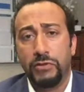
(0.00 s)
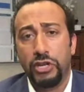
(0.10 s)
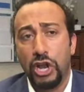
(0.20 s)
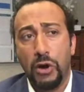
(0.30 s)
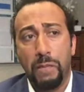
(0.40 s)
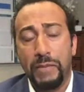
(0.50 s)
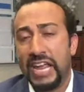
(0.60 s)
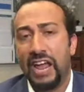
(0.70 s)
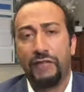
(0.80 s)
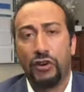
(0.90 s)
you know
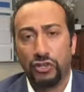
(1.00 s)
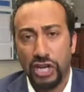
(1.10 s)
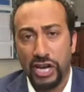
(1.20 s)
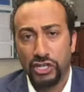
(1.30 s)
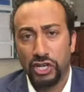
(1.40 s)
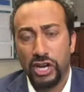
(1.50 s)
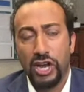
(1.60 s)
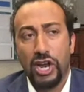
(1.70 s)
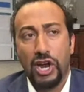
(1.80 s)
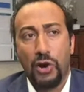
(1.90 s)
behavioral change
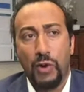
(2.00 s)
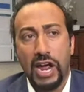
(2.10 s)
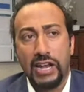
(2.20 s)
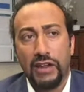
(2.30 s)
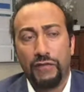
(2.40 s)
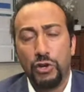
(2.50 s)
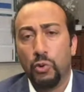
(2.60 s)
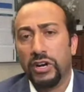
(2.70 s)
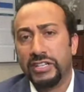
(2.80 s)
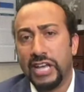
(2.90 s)
right? If you
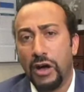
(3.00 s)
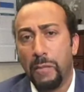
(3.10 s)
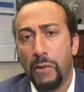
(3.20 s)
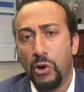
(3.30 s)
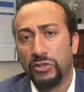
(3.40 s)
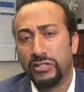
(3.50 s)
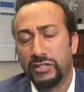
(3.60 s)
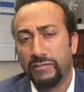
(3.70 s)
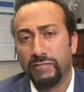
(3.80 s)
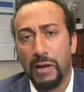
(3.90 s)
were to tell
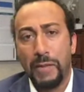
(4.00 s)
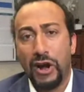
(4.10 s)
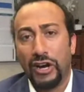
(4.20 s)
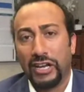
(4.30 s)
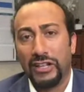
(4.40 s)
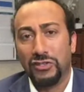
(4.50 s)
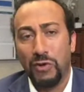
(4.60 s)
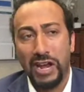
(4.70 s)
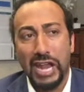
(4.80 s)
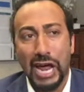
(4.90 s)
most Americans
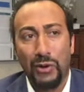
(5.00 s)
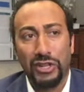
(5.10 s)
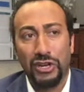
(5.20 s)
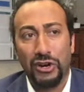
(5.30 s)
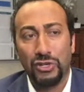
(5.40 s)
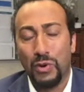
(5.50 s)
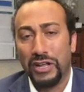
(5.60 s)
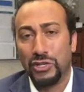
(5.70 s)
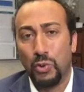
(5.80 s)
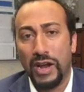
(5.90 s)
right now in the year
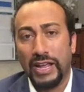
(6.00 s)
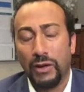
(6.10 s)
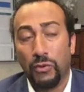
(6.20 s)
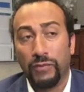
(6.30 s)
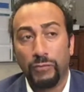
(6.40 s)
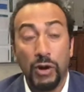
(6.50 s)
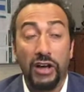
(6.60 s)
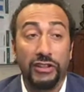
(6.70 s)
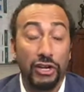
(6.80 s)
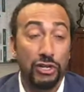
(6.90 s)
2020,
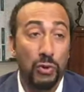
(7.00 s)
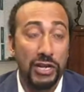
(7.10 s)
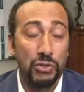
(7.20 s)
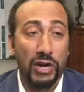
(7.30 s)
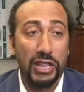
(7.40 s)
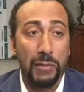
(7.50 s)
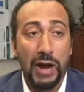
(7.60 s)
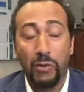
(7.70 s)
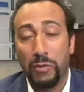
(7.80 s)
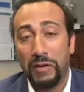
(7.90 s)
well, in the year 2020, they
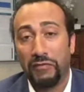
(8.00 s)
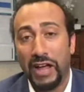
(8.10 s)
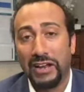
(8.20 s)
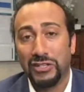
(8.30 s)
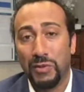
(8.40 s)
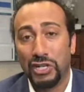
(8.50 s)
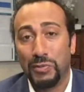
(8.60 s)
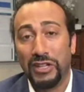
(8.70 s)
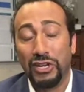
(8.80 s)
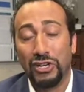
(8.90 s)
probably wouldn't be flying as much,
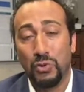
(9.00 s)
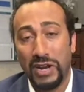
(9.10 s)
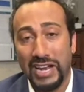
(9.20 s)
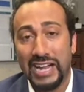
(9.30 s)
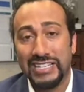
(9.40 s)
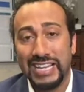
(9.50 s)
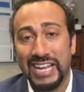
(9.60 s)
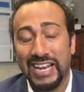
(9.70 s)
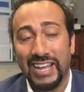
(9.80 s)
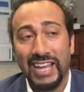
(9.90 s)
but in the year
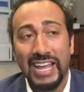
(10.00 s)
2019,